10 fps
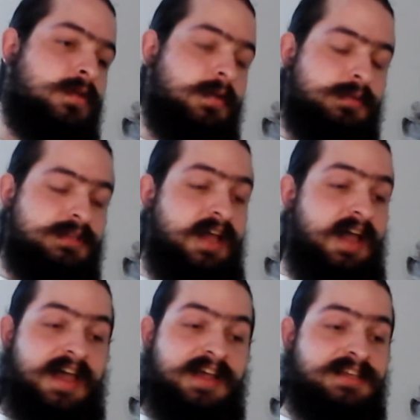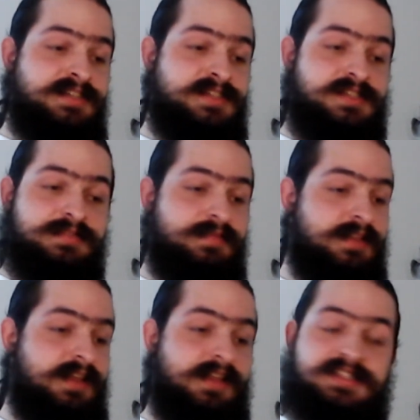But yeah, Edy's
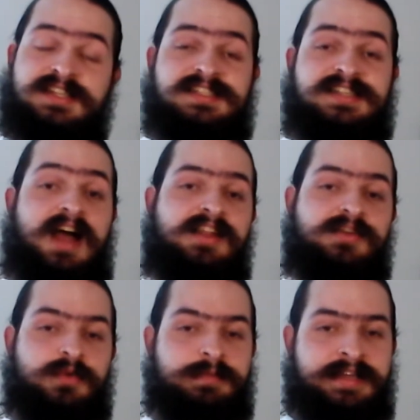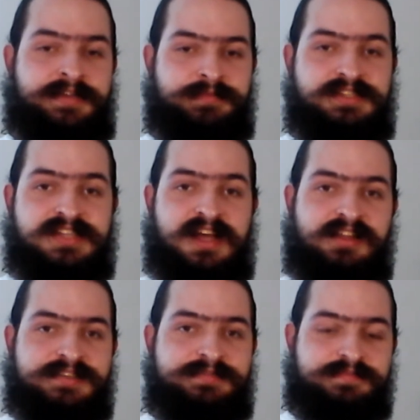it's a solid one, man. It's
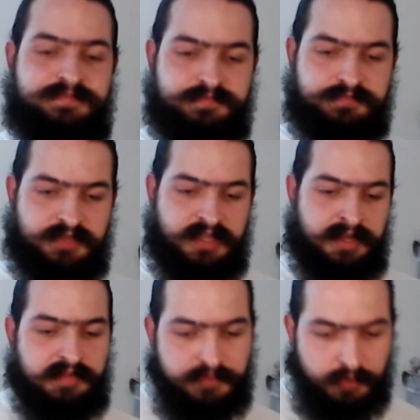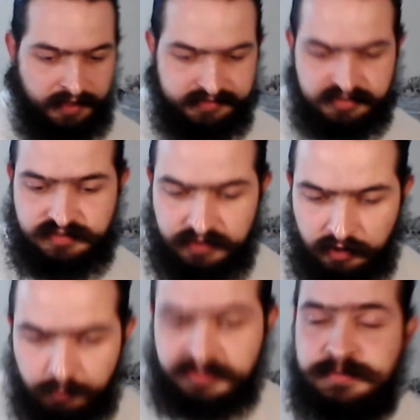solid. And if you like this video,
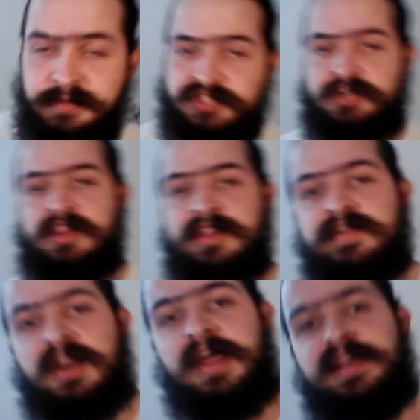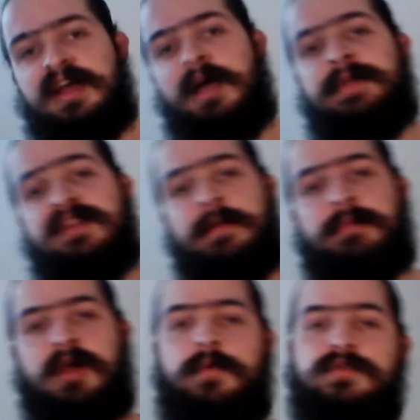please make sure to leave a like, comment down
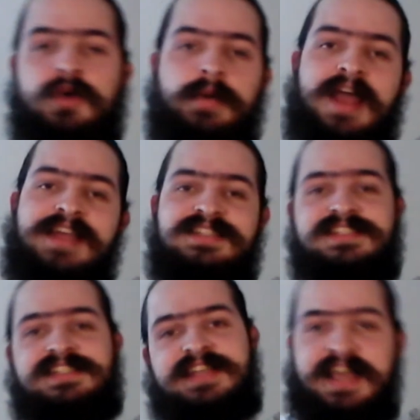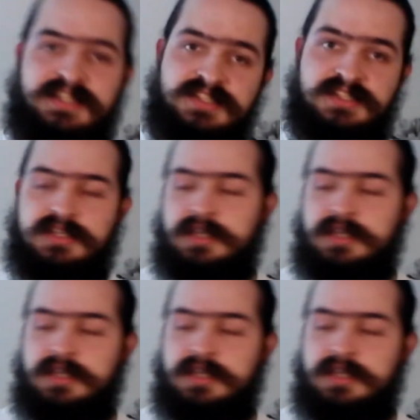below what you all would like to see next.